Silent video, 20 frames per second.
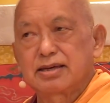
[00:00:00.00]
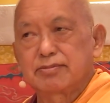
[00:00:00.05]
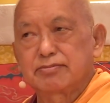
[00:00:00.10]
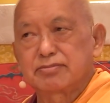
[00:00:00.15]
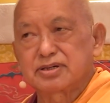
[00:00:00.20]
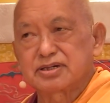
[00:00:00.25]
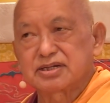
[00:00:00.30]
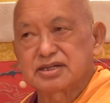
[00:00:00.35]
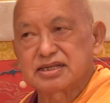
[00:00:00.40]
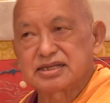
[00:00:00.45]

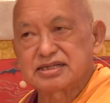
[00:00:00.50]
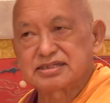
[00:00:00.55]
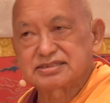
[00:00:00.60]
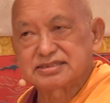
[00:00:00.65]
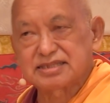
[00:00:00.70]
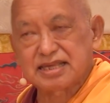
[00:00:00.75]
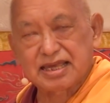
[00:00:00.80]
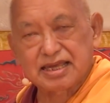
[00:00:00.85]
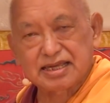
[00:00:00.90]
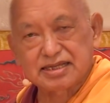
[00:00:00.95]
But he
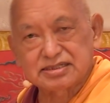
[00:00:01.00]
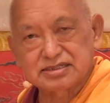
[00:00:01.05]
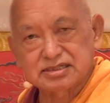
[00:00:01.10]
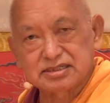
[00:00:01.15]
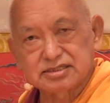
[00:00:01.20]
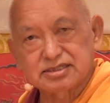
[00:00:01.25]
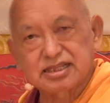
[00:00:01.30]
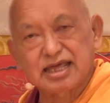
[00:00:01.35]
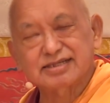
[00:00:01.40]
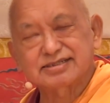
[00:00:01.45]
said,
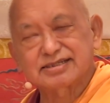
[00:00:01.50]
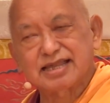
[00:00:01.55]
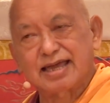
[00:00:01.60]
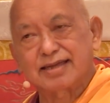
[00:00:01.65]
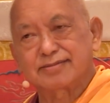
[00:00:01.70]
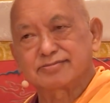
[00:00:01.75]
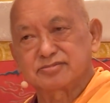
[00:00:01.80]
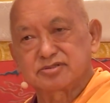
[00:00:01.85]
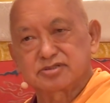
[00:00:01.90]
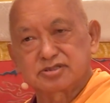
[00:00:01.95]
that
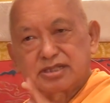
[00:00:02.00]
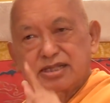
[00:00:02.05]
time,